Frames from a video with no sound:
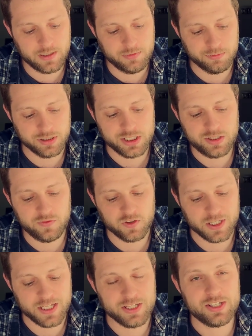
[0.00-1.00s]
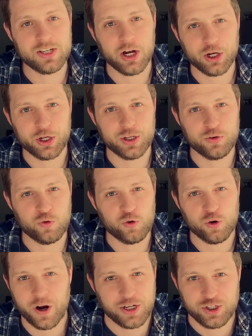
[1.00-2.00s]
blissfully sunk in
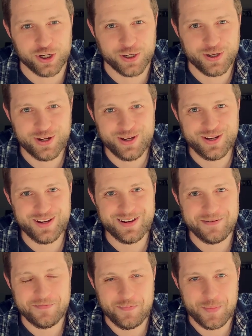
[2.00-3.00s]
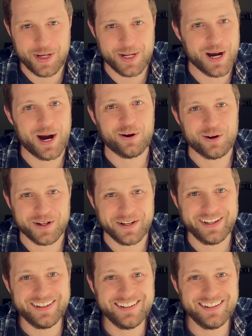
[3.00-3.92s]
wretched mediocrity.